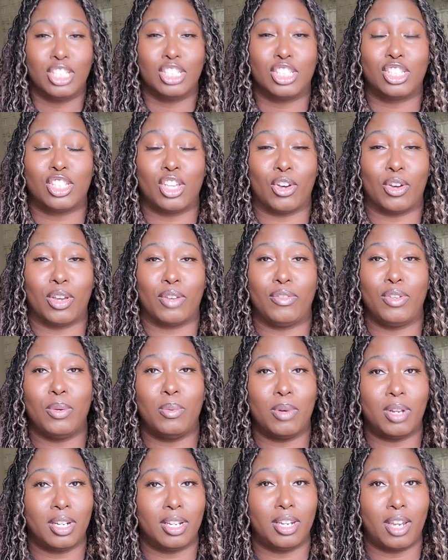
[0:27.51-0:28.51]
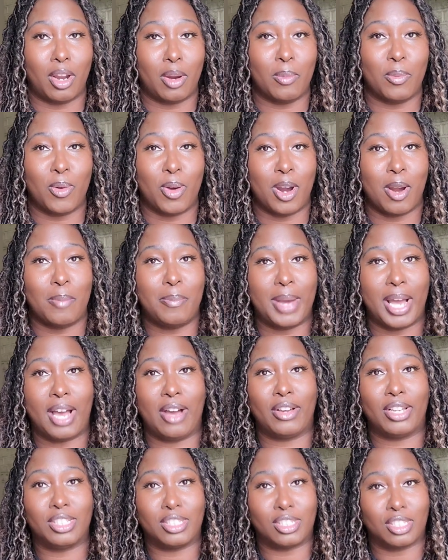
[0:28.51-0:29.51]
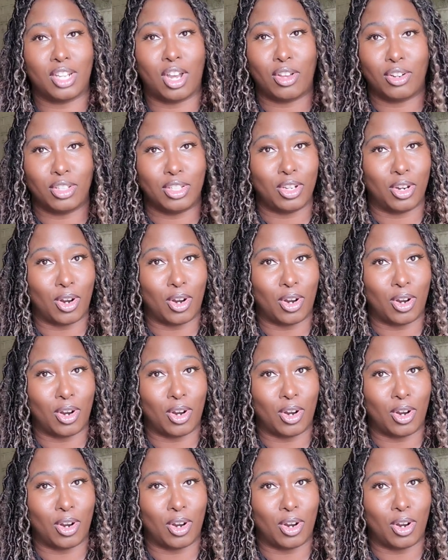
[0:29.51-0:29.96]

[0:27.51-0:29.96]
So if you wanna learn more about installing